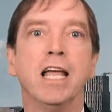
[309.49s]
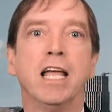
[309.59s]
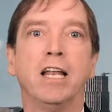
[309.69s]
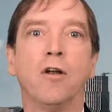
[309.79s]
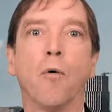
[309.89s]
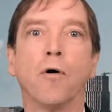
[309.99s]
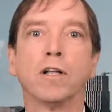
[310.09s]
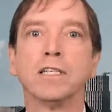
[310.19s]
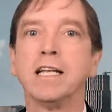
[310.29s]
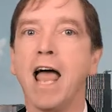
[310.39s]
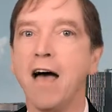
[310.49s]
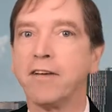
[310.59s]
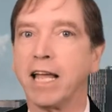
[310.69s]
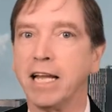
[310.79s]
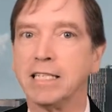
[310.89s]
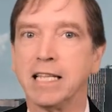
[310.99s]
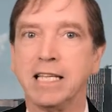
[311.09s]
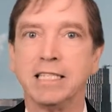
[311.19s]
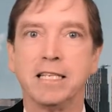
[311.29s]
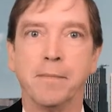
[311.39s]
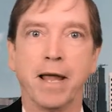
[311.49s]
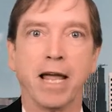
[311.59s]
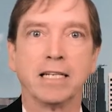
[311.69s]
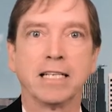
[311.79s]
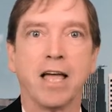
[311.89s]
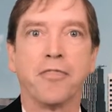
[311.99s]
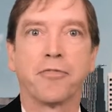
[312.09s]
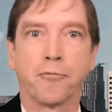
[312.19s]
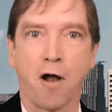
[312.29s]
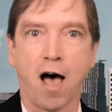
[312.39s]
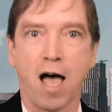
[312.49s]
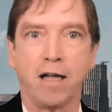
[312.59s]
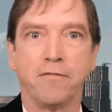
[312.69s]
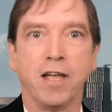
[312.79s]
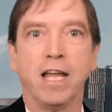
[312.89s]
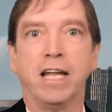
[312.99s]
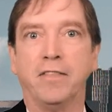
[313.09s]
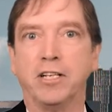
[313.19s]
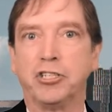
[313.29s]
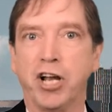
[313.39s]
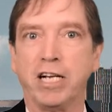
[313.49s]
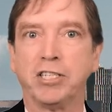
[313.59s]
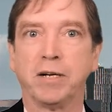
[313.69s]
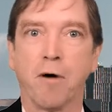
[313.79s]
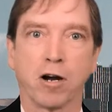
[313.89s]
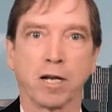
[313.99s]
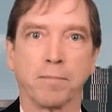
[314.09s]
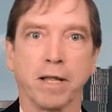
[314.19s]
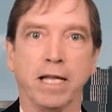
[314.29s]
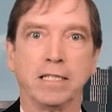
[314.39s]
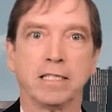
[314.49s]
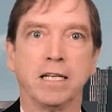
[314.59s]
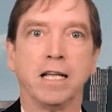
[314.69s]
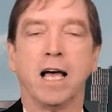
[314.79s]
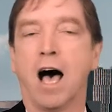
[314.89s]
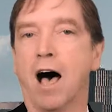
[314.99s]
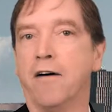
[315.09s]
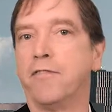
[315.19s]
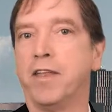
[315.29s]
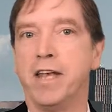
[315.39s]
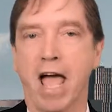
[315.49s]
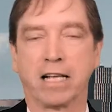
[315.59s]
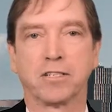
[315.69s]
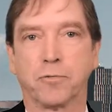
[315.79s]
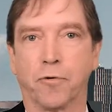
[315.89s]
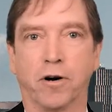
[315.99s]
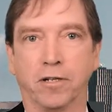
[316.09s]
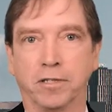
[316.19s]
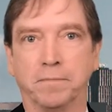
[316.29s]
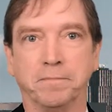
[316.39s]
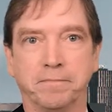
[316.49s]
in order to navigate these demands and thrive in the changing marketplace of the next world.